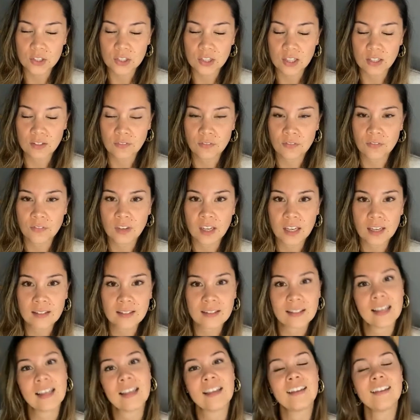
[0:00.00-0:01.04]
the
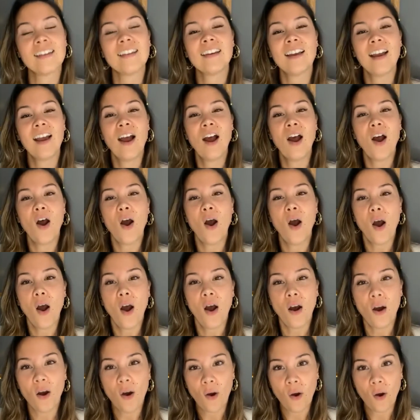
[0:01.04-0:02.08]
feeling
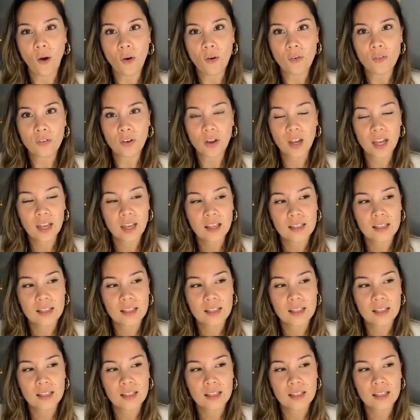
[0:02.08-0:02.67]
of